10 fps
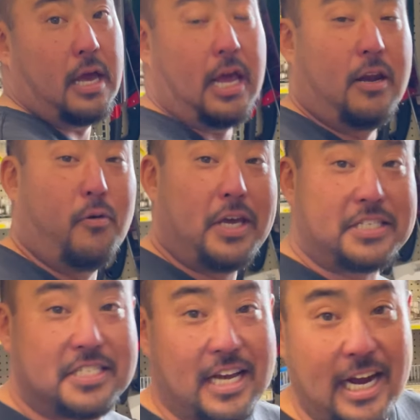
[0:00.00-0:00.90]
Hey,
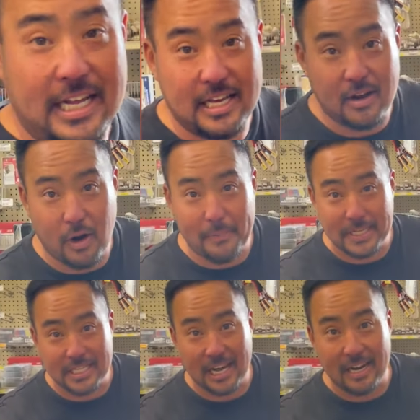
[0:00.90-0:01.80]
Luis, I need crappie
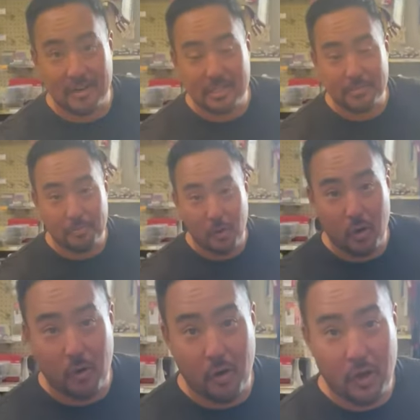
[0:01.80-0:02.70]
sliders,
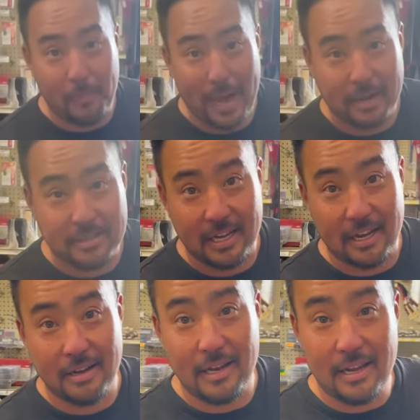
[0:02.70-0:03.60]
motor oil, paddle
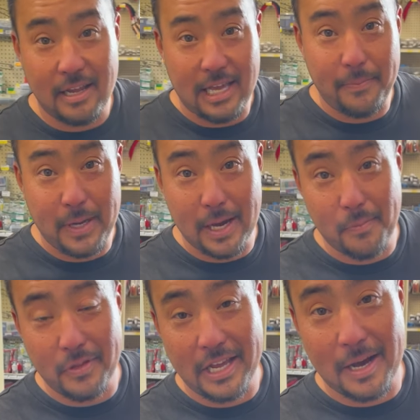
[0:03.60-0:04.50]
tail. Hit me up
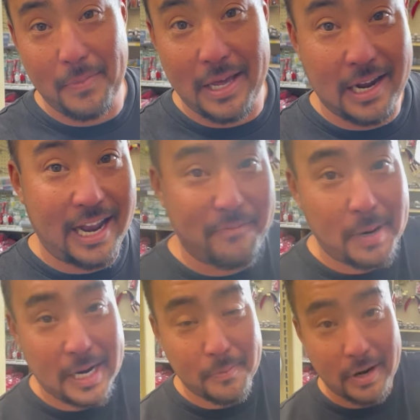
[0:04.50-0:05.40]
when they come in. I left my
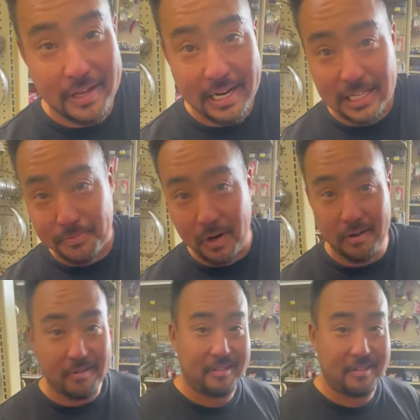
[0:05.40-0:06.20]
number at the desk, bro.